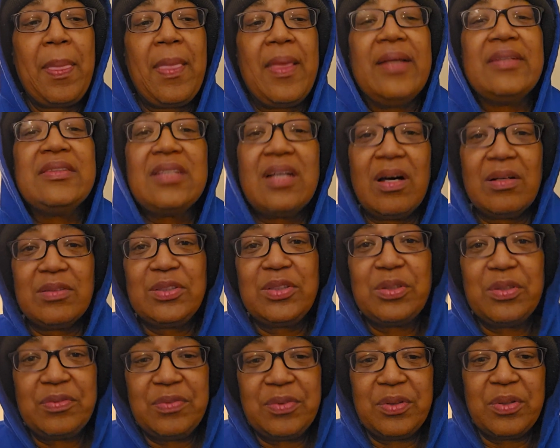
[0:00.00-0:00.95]
and talked to
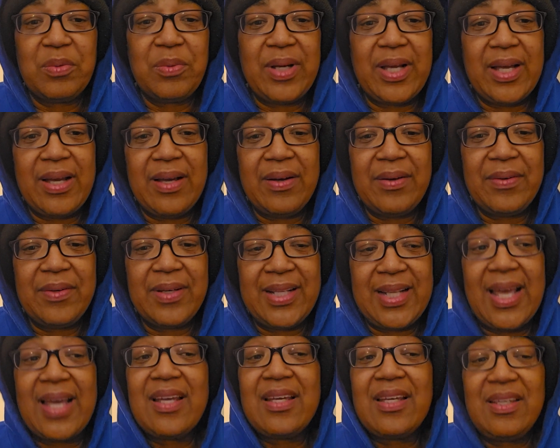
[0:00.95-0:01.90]
her for a while. And
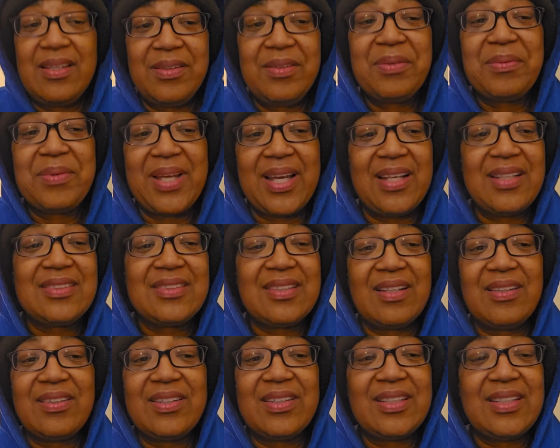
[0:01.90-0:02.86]
I could hear him kind of
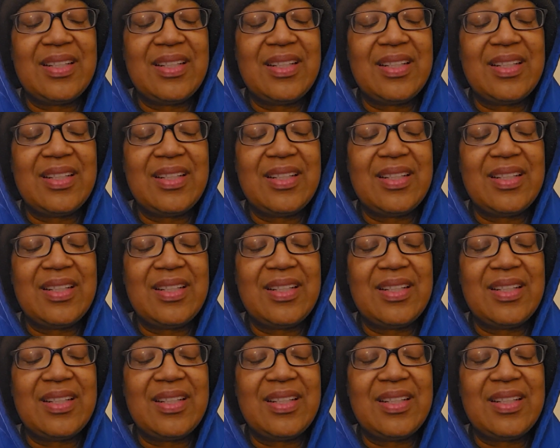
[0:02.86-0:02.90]
talking.